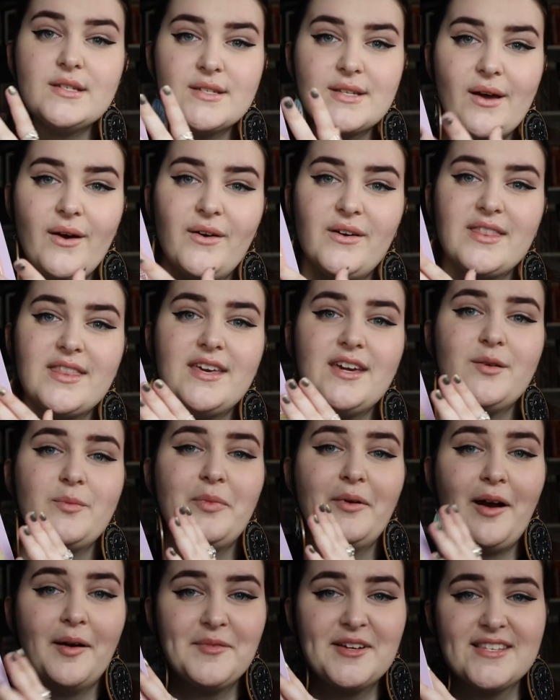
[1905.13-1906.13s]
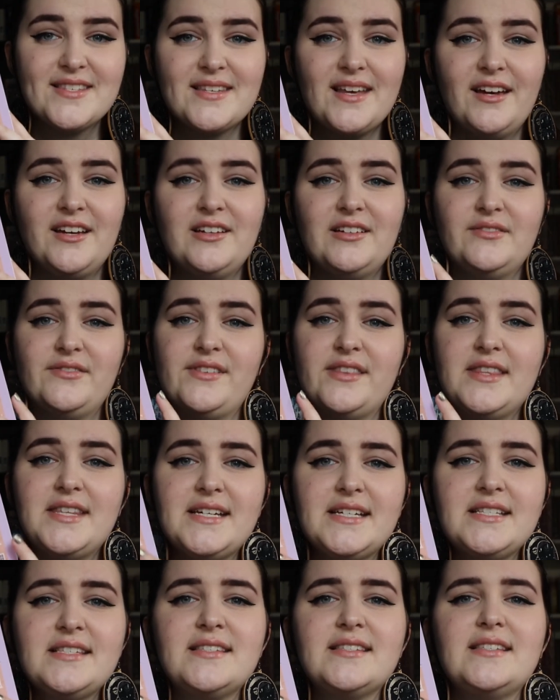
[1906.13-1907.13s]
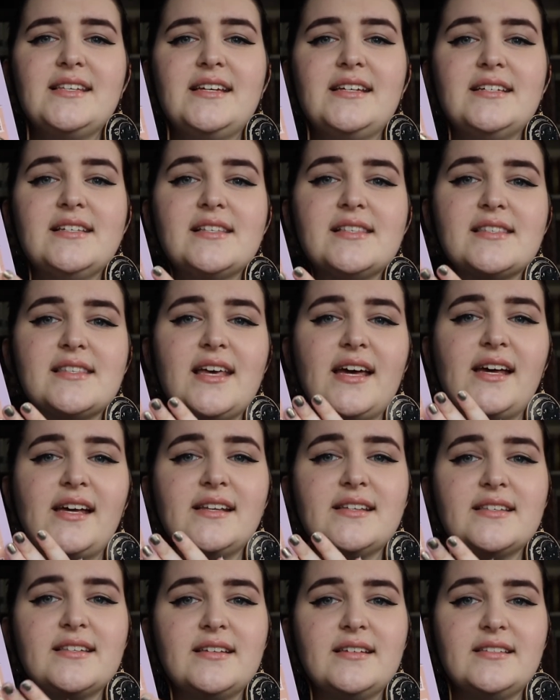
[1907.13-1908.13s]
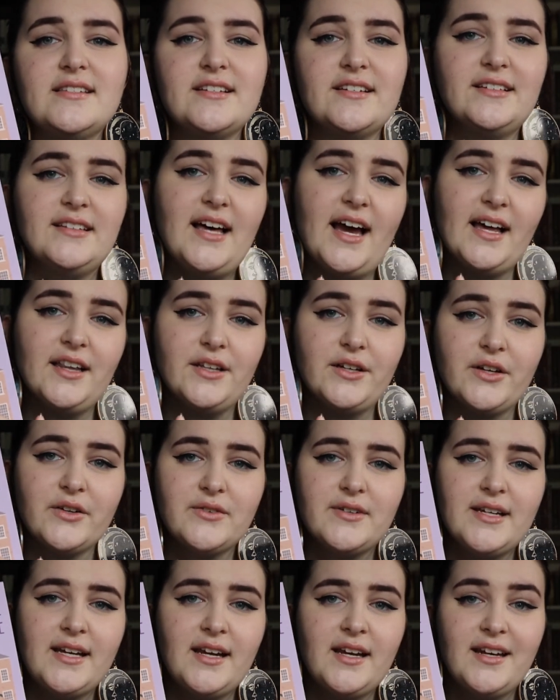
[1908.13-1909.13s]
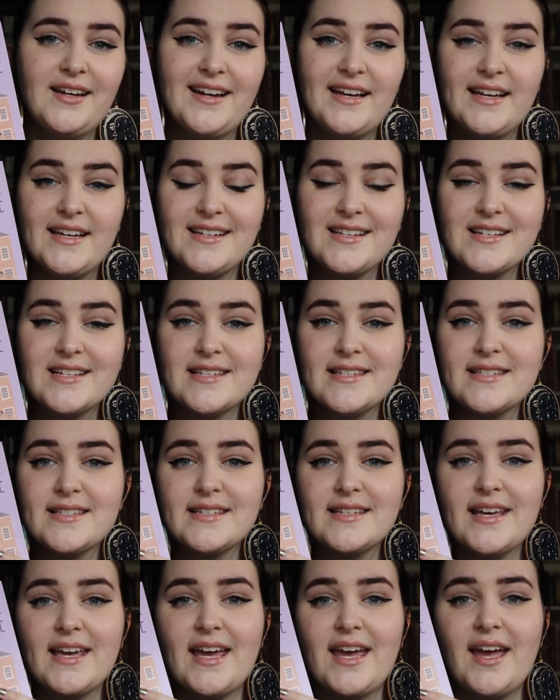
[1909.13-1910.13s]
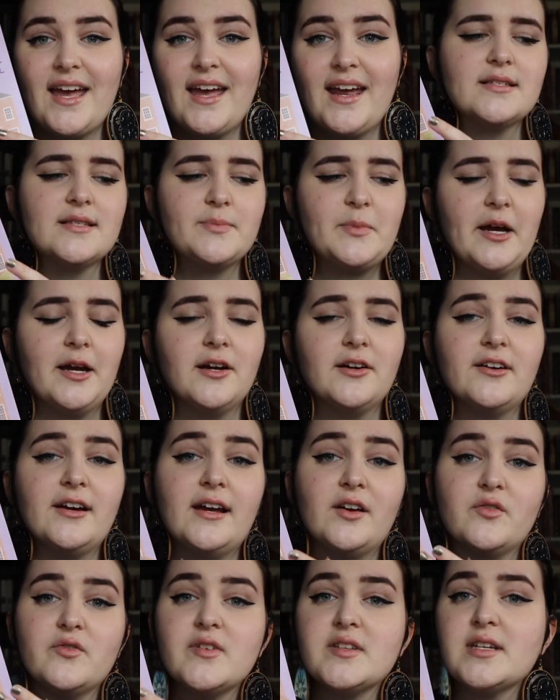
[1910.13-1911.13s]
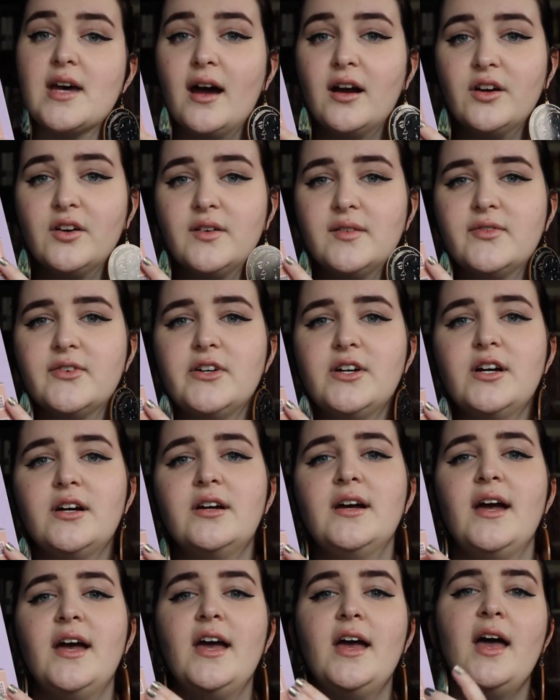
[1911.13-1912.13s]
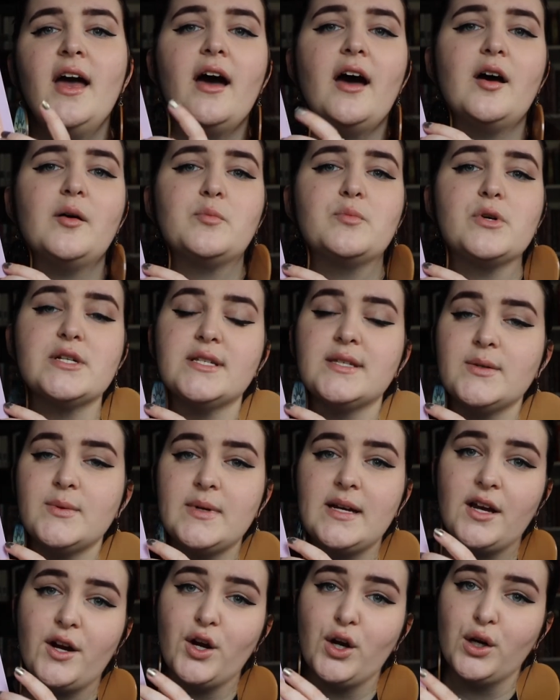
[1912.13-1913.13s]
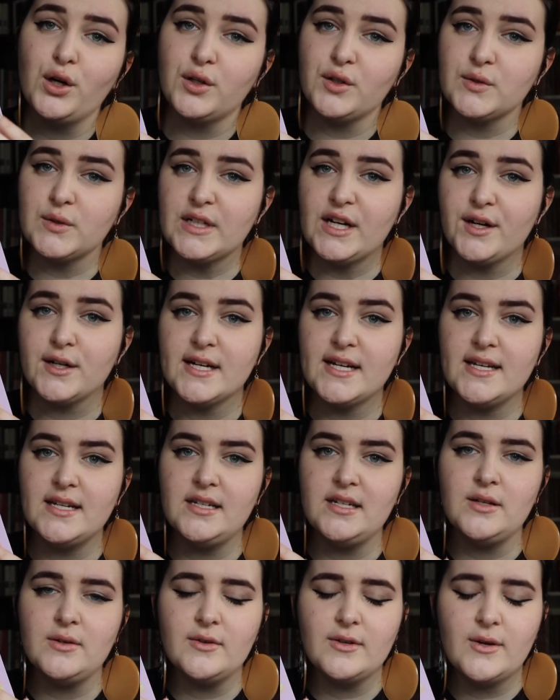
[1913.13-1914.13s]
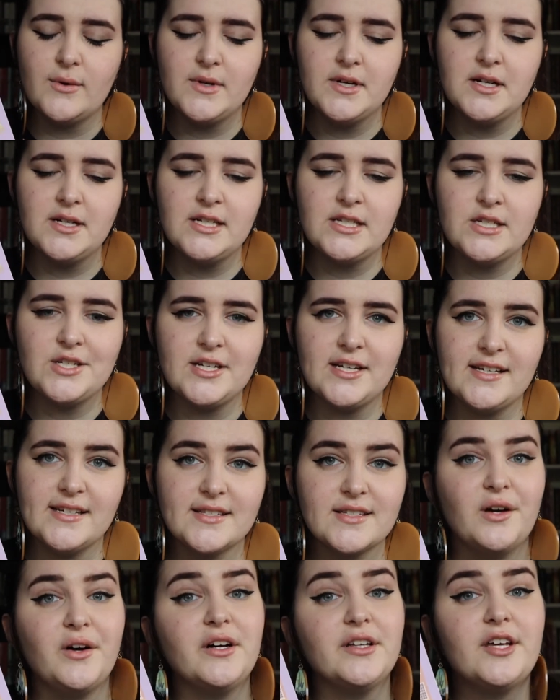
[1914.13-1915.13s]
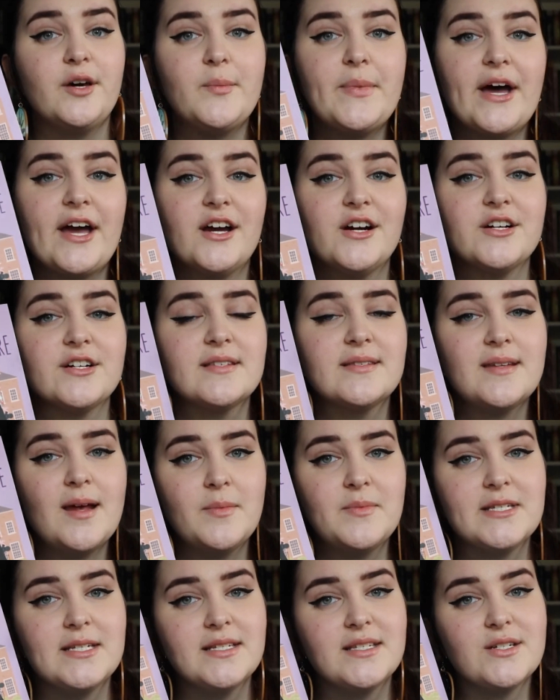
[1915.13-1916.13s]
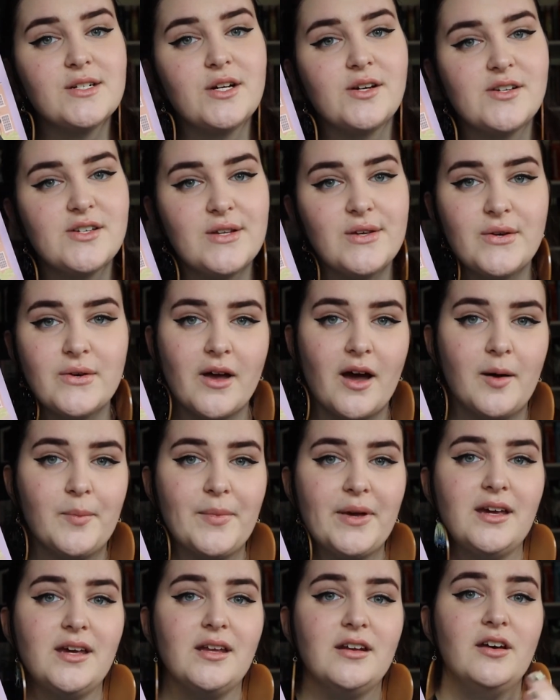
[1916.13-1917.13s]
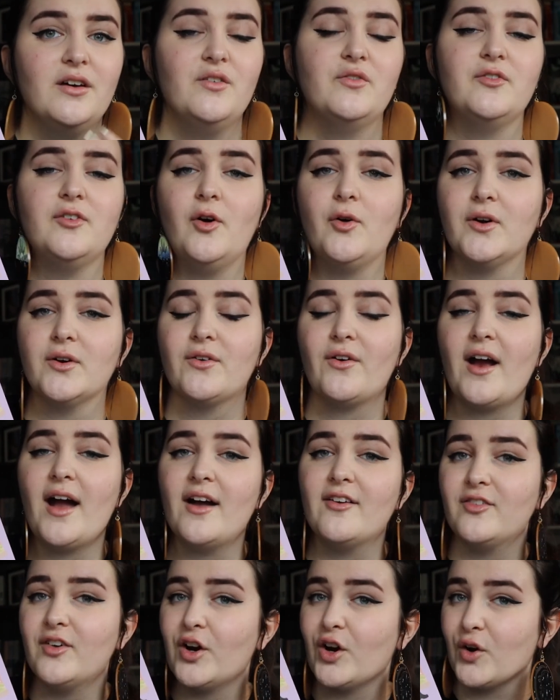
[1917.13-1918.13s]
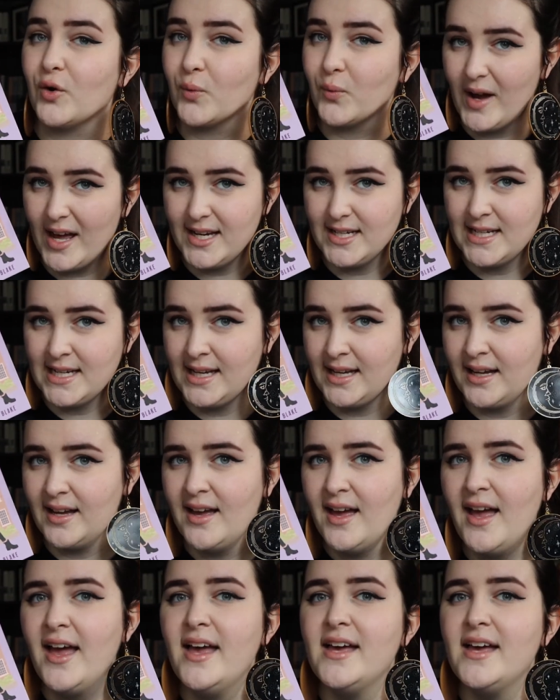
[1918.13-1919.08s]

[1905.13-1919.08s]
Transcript: So the premise of this is that Delilah Green is a aspiring photographer pursuing her career in New York. She gets called up by her stepsister to come in photograph her wedding.